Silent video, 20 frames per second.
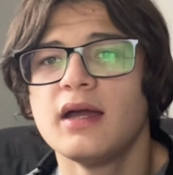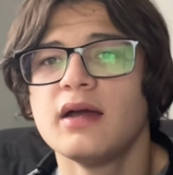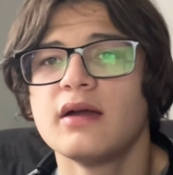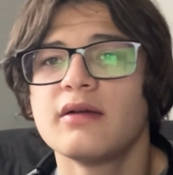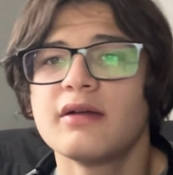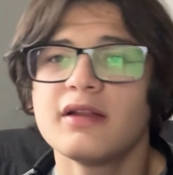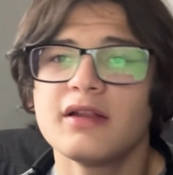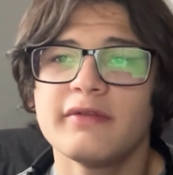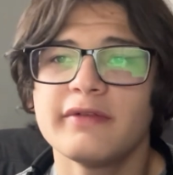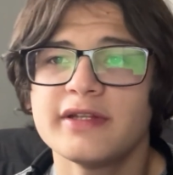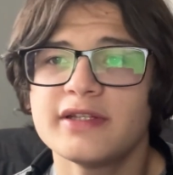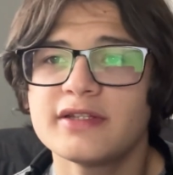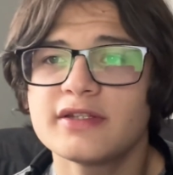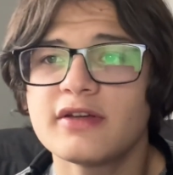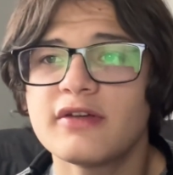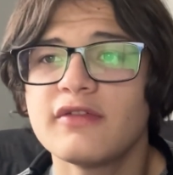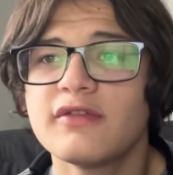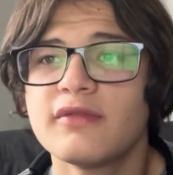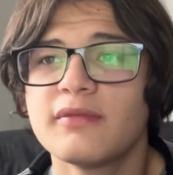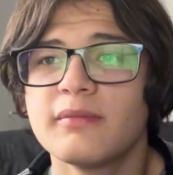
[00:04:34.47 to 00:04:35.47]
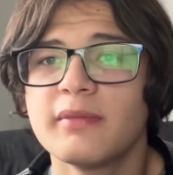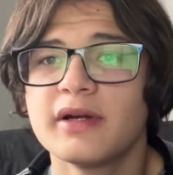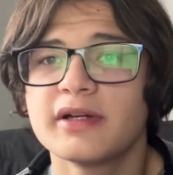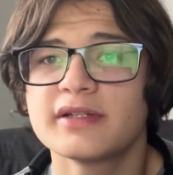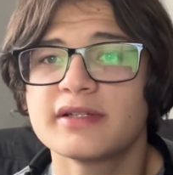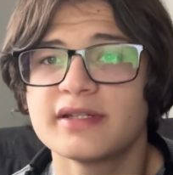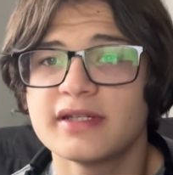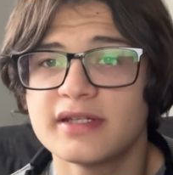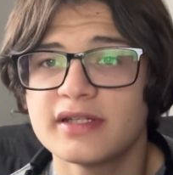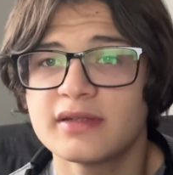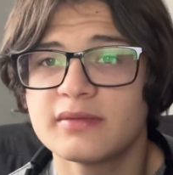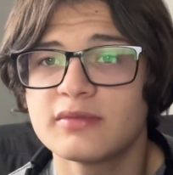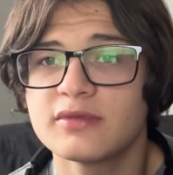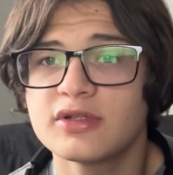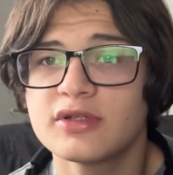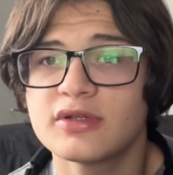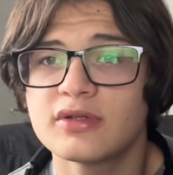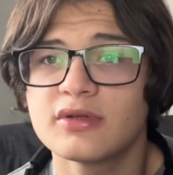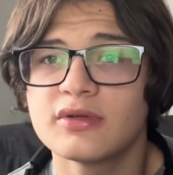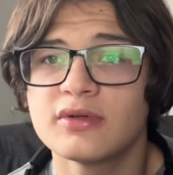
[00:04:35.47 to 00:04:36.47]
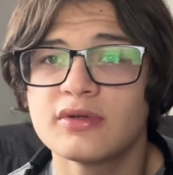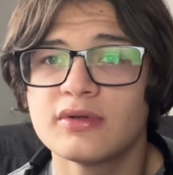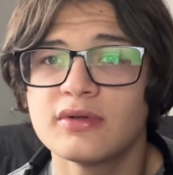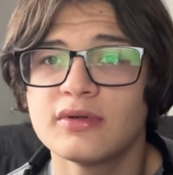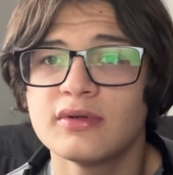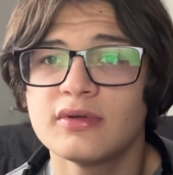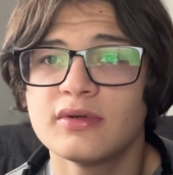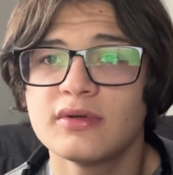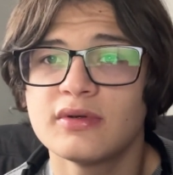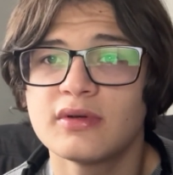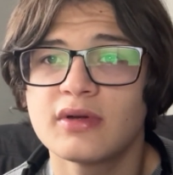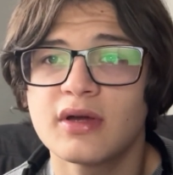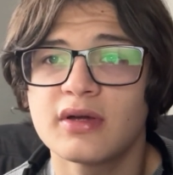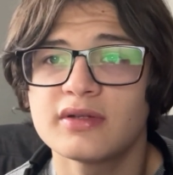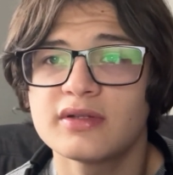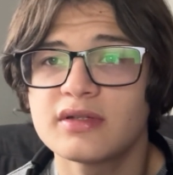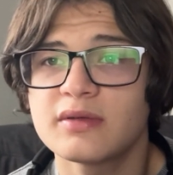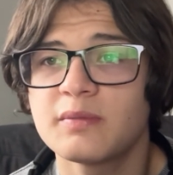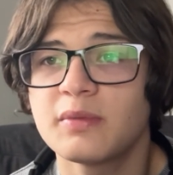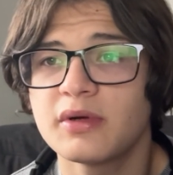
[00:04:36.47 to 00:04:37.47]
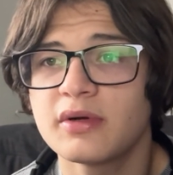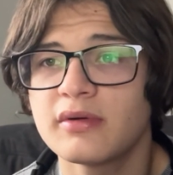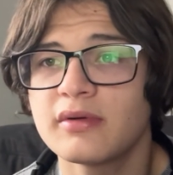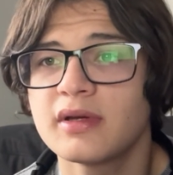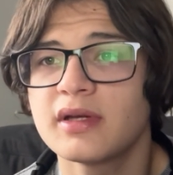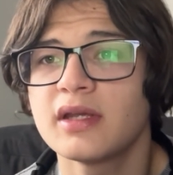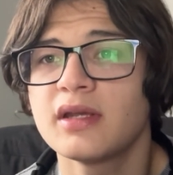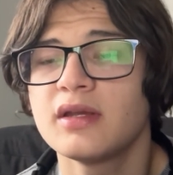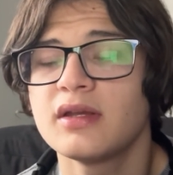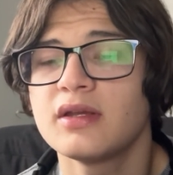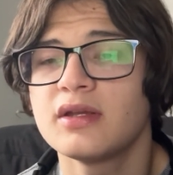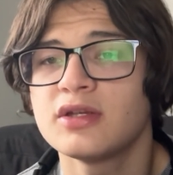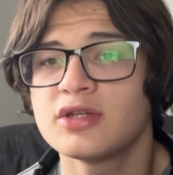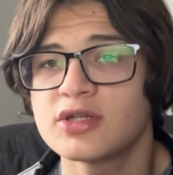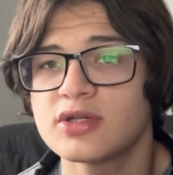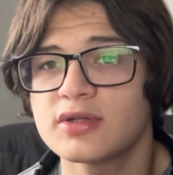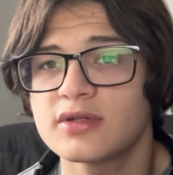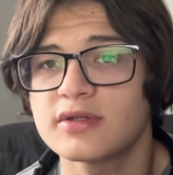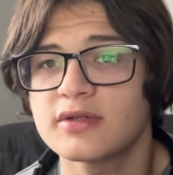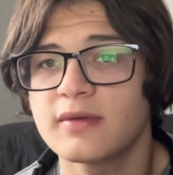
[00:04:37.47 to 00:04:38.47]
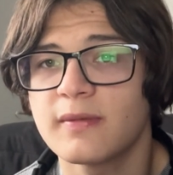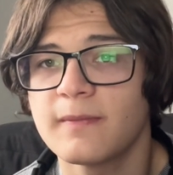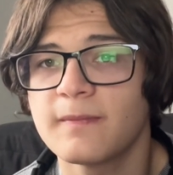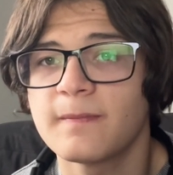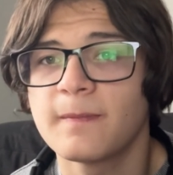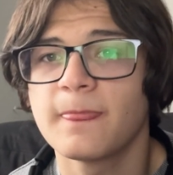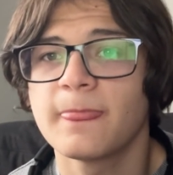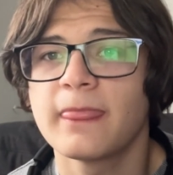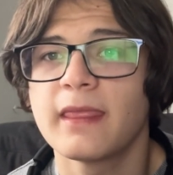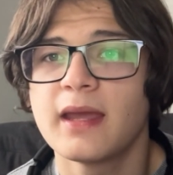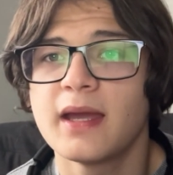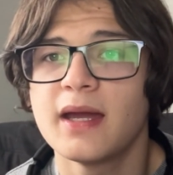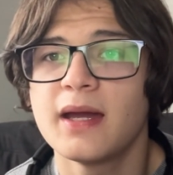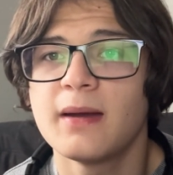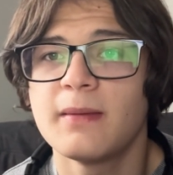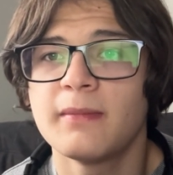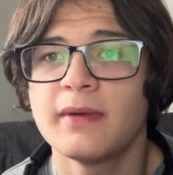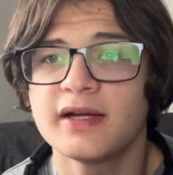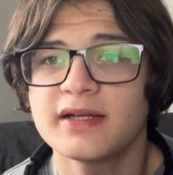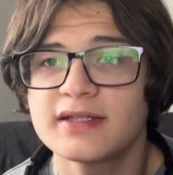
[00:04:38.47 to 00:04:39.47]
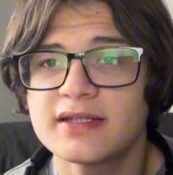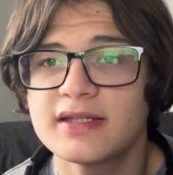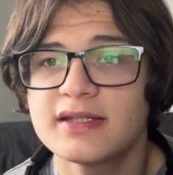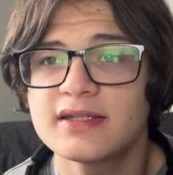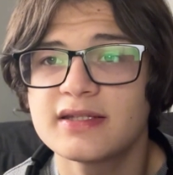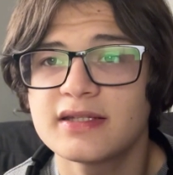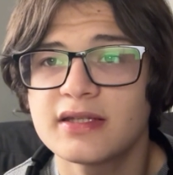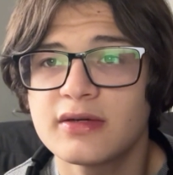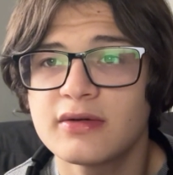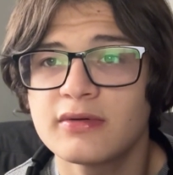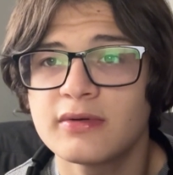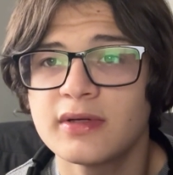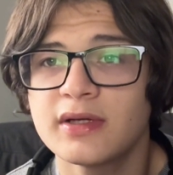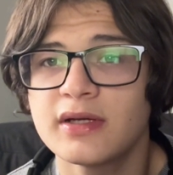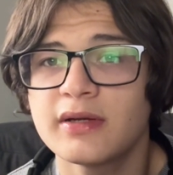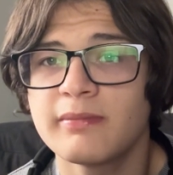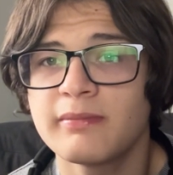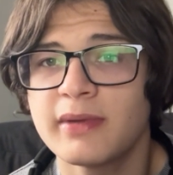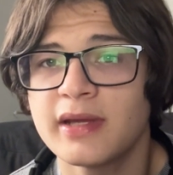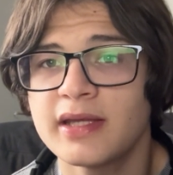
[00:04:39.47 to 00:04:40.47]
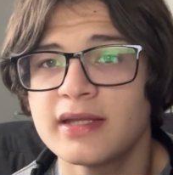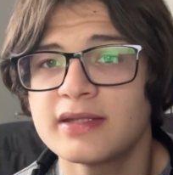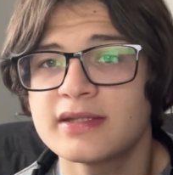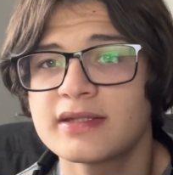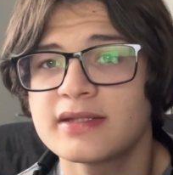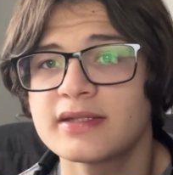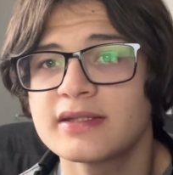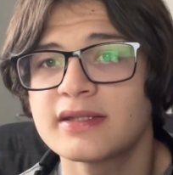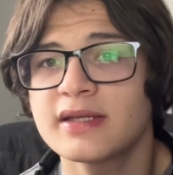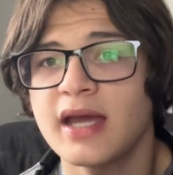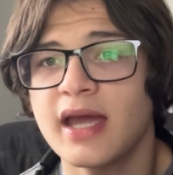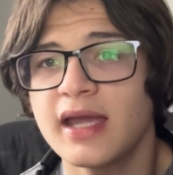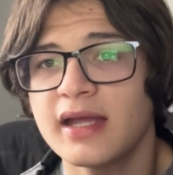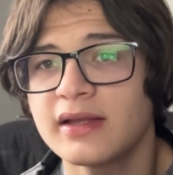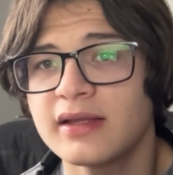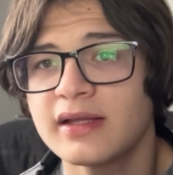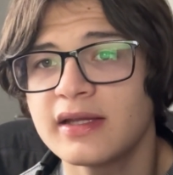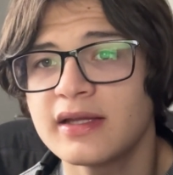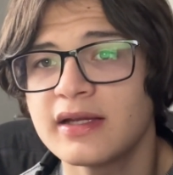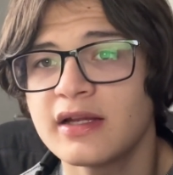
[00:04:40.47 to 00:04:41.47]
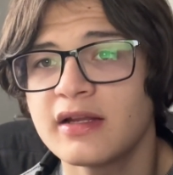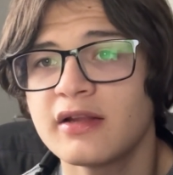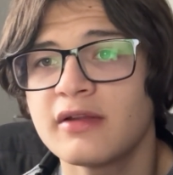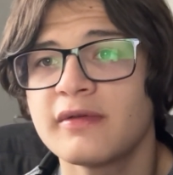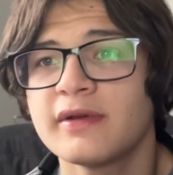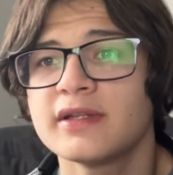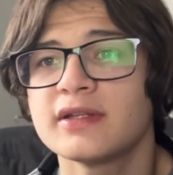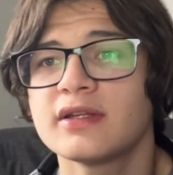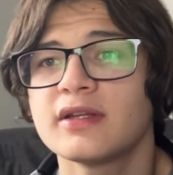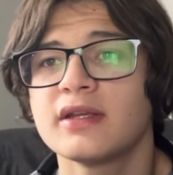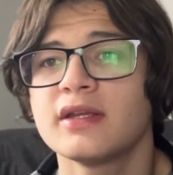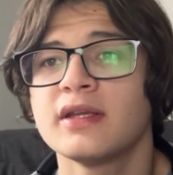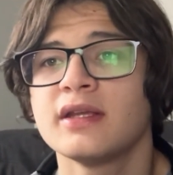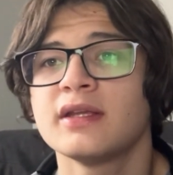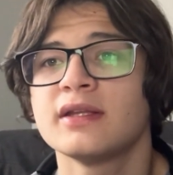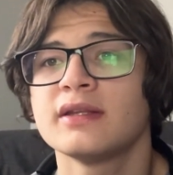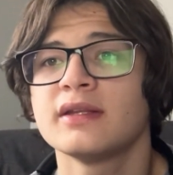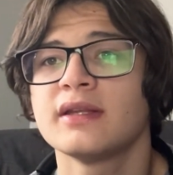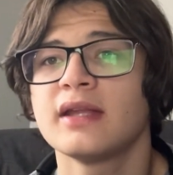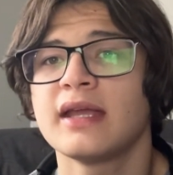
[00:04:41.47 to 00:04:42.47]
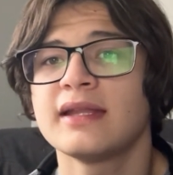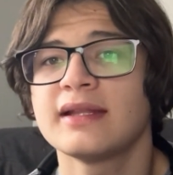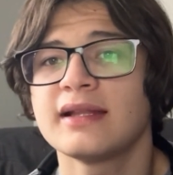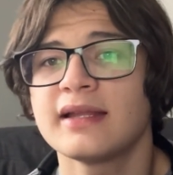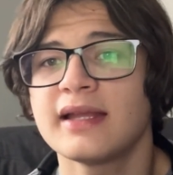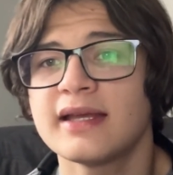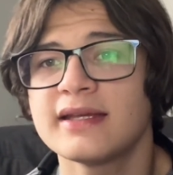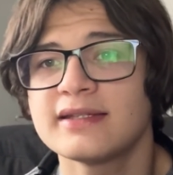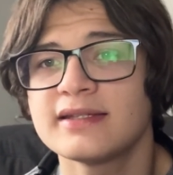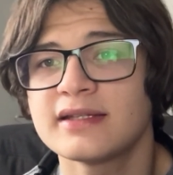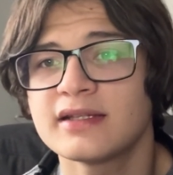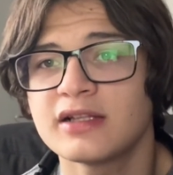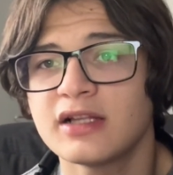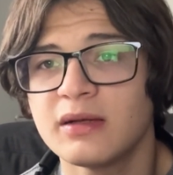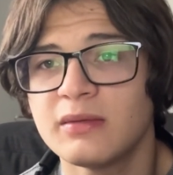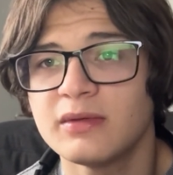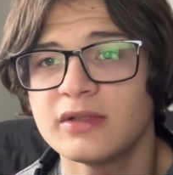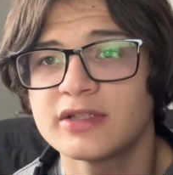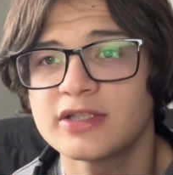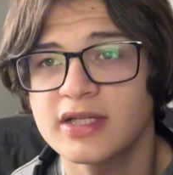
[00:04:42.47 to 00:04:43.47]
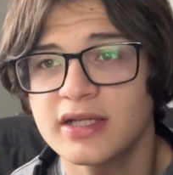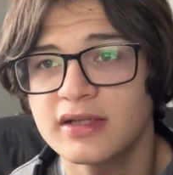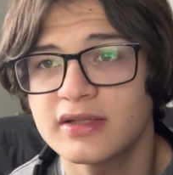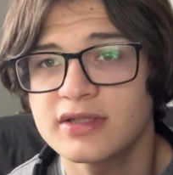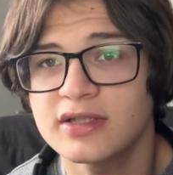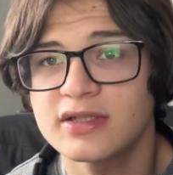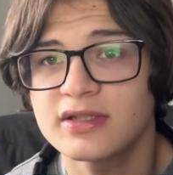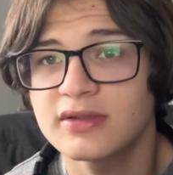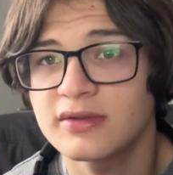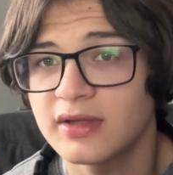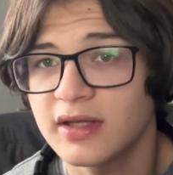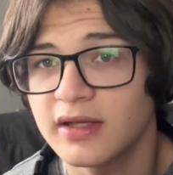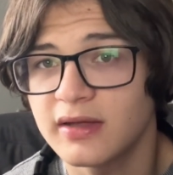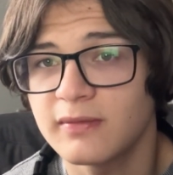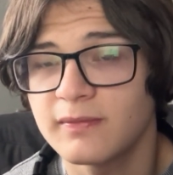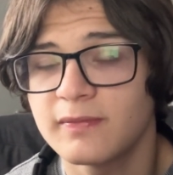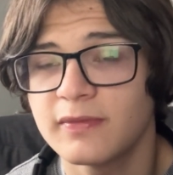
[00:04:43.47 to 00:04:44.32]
Relevance of Marxism to contemporary issues. Marxist theory remains highly relevant in analyzing global challenges today.